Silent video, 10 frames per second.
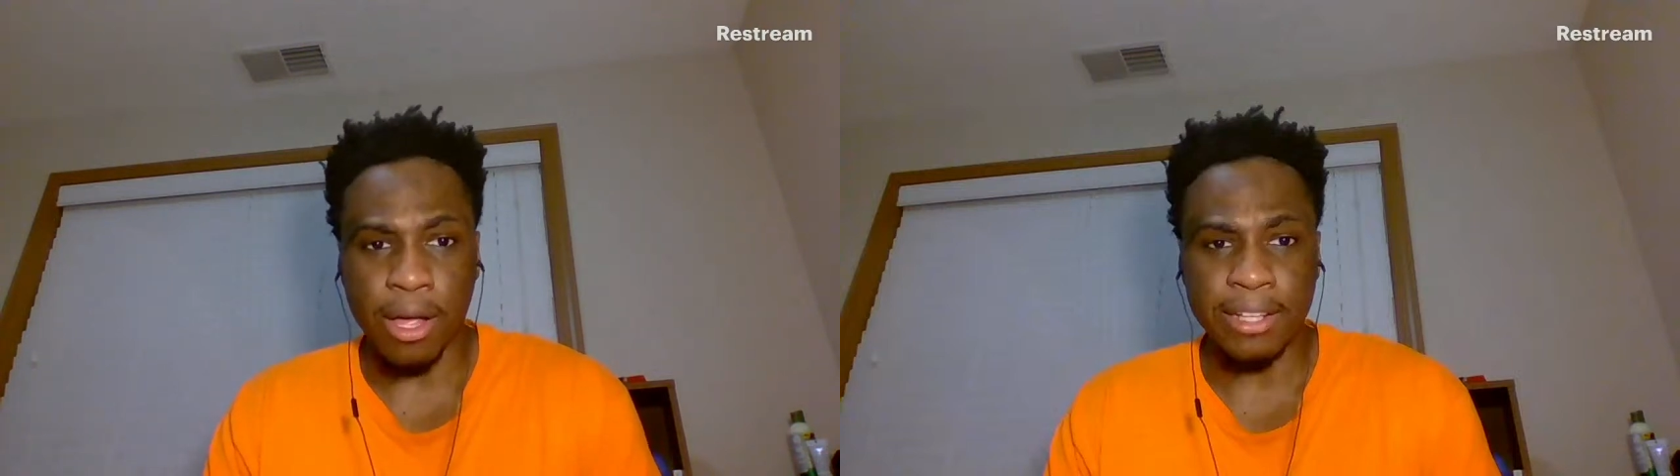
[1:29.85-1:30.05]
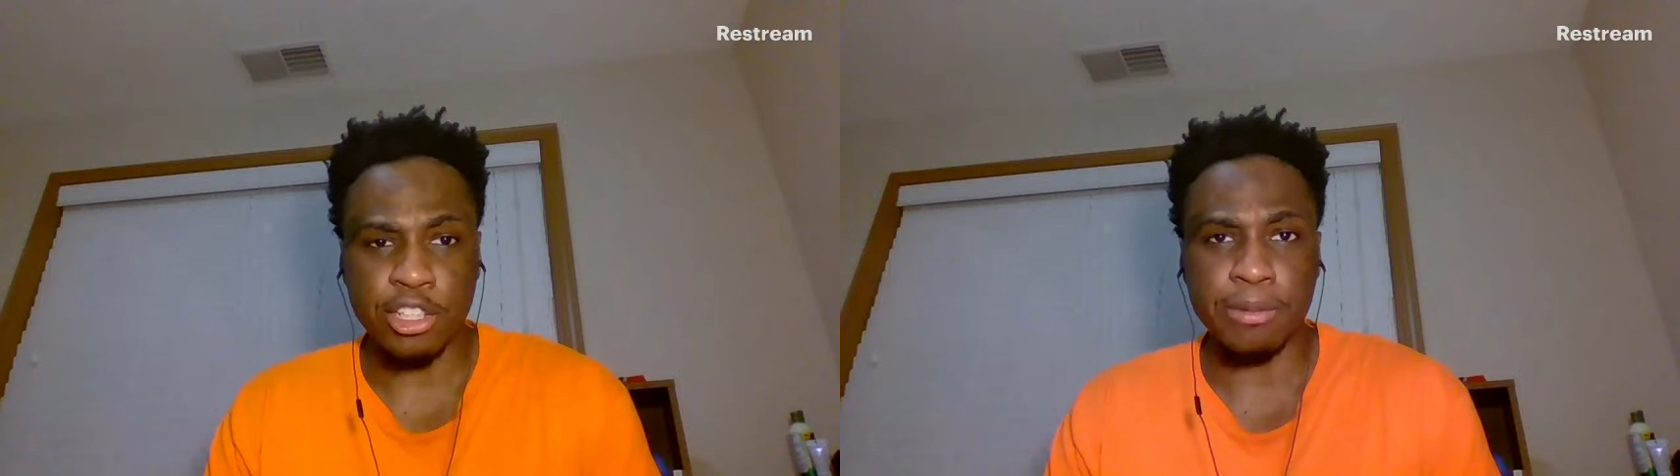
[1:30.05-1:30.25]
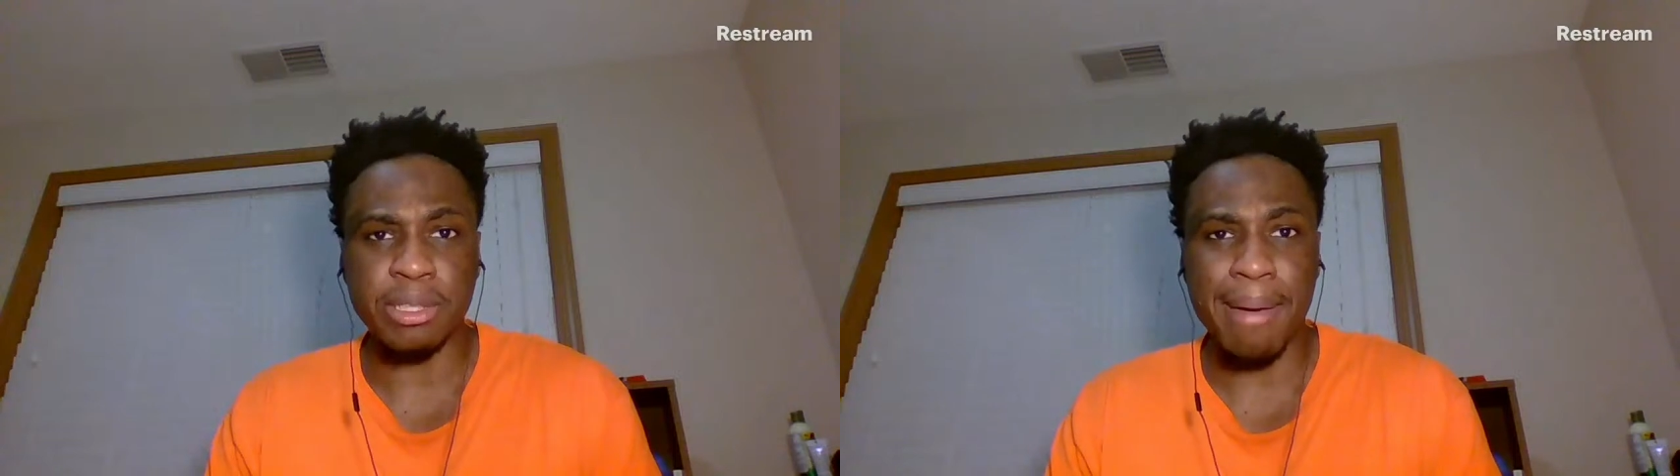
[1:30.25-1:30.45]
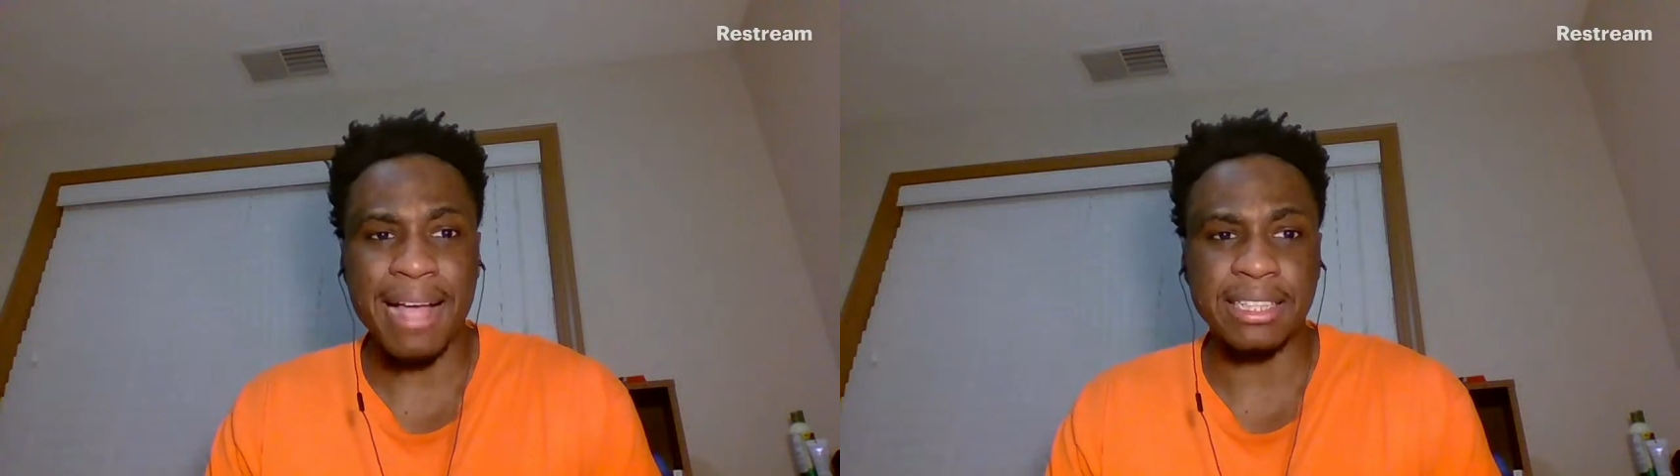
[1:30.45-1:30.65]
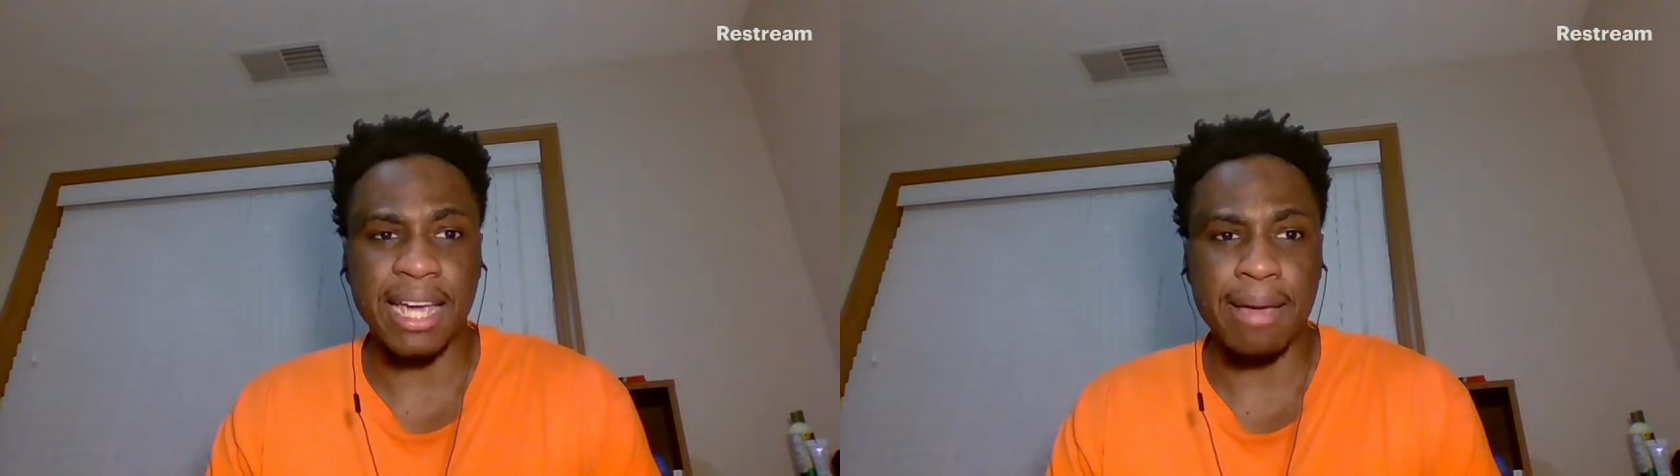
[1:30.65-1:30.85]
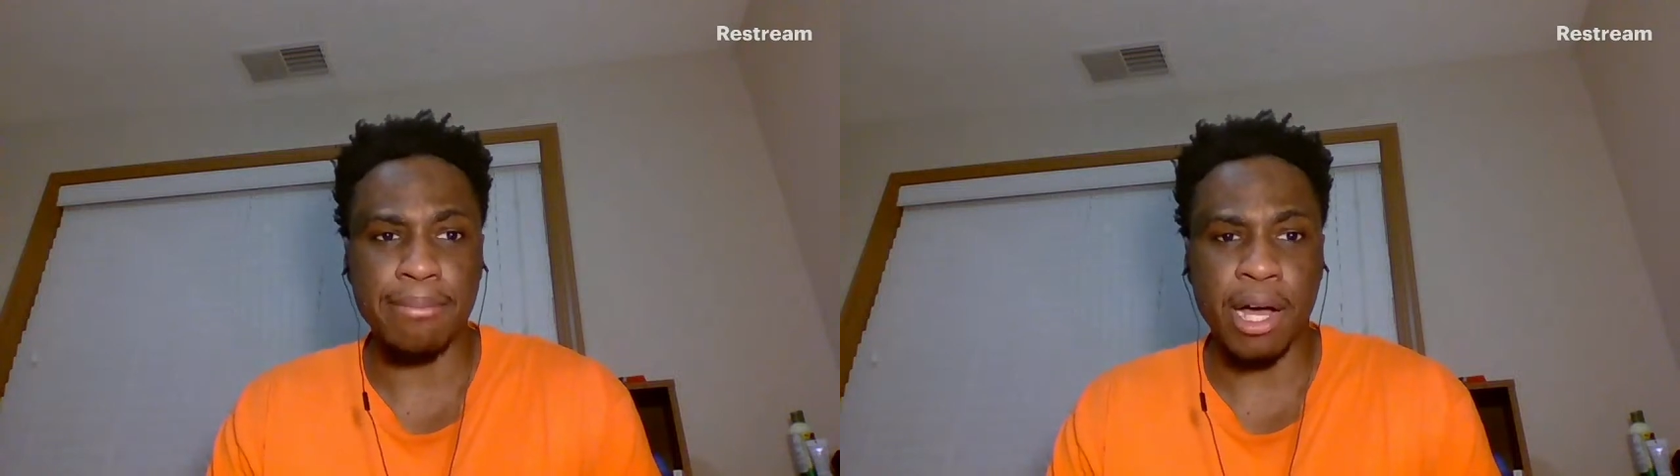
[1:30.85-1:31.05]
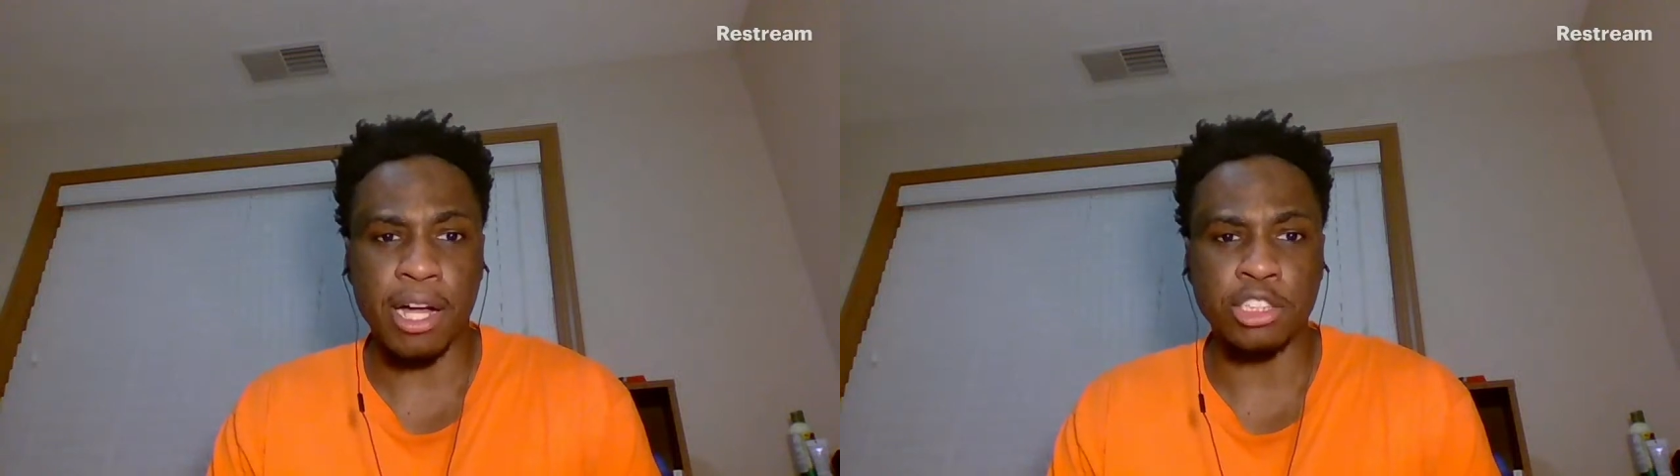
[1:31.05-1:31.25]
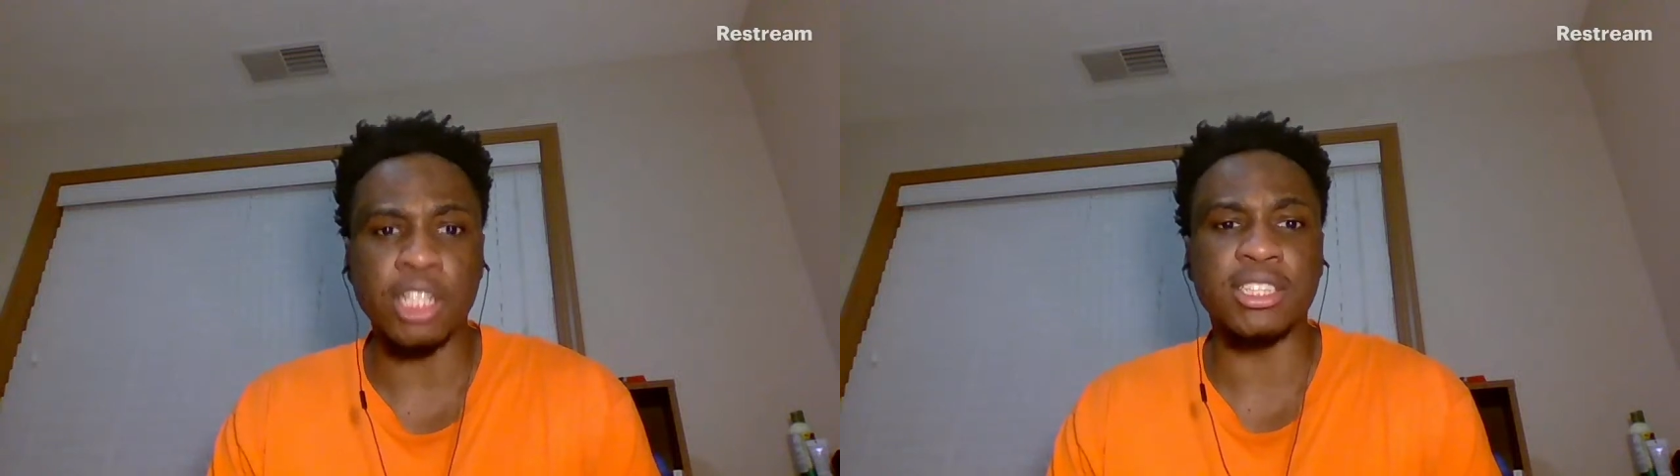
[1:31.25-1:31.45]
In terms of the passing game,
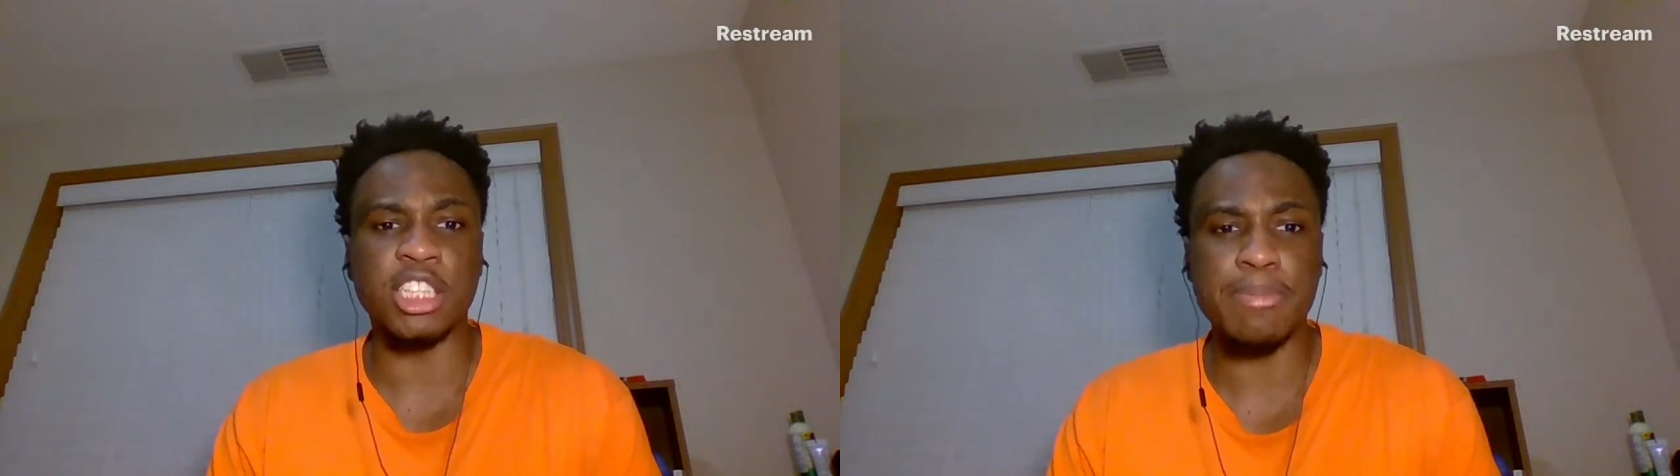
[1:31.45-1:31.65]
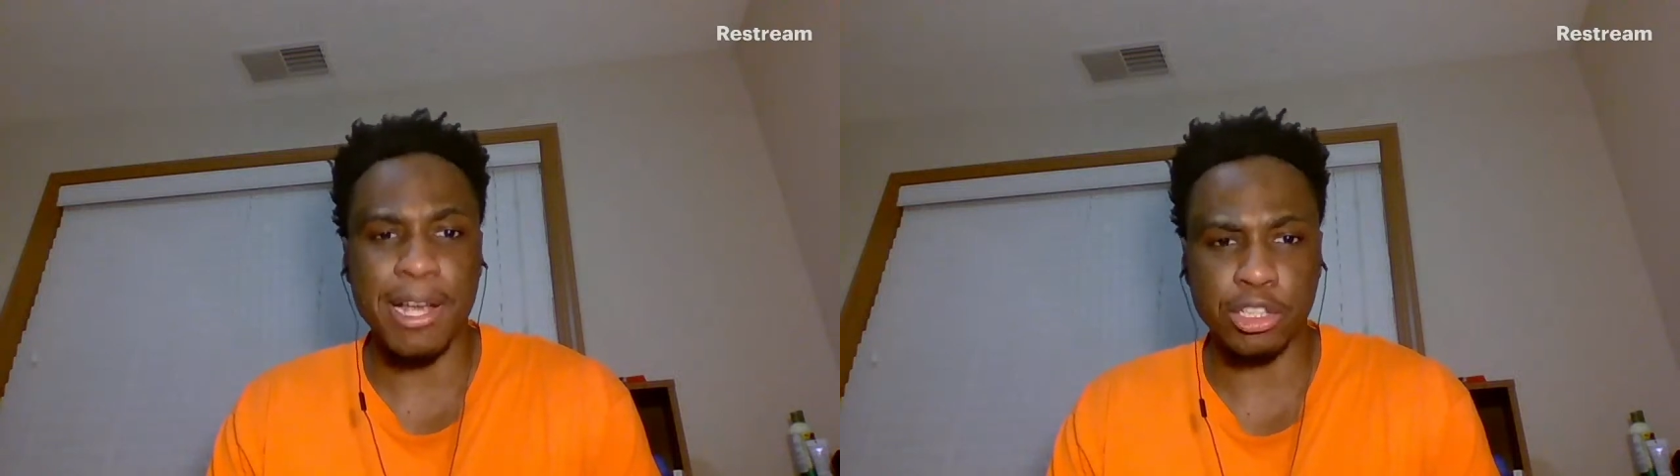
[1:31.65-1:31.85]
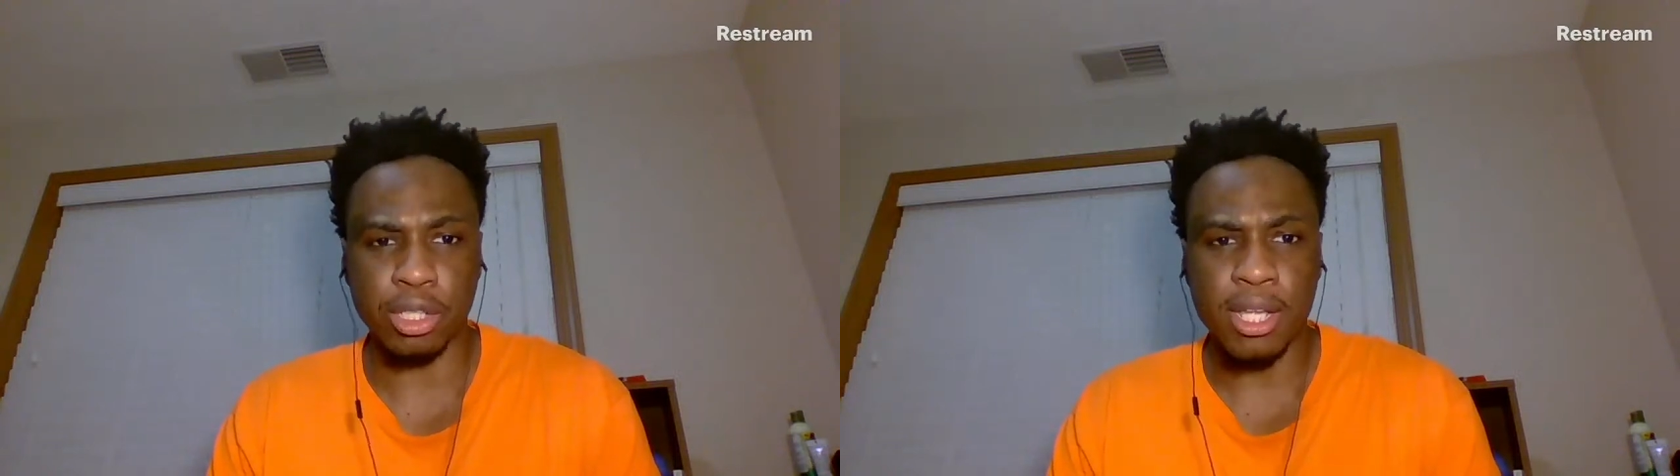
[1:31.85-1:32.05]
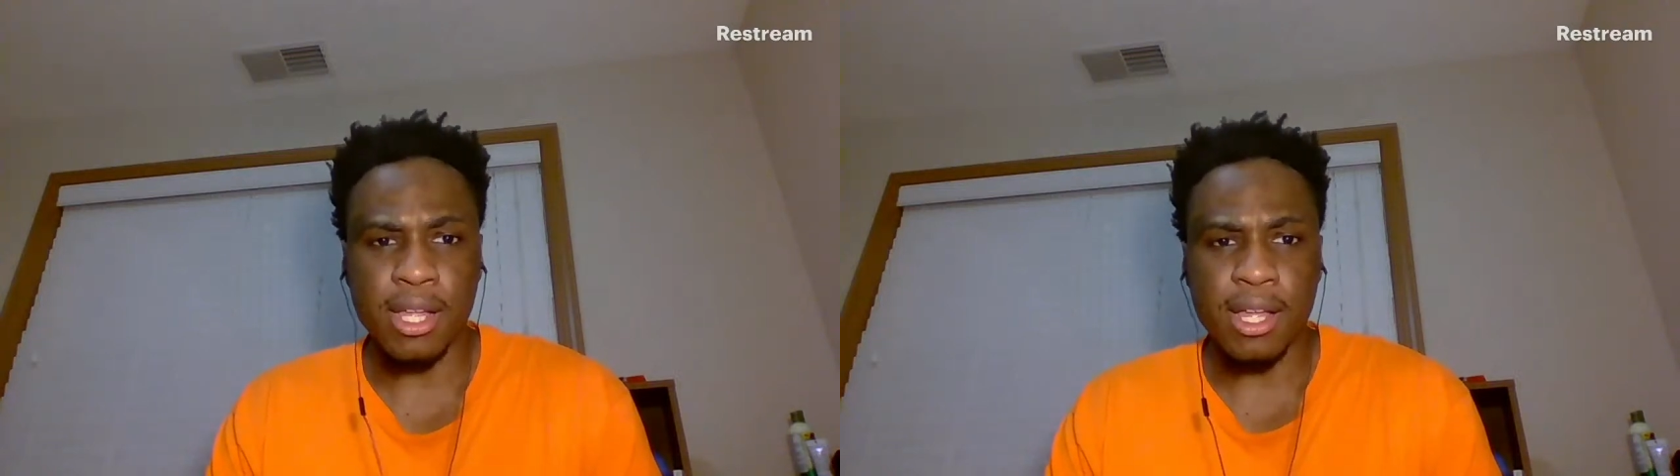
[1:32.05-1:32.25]
just as special.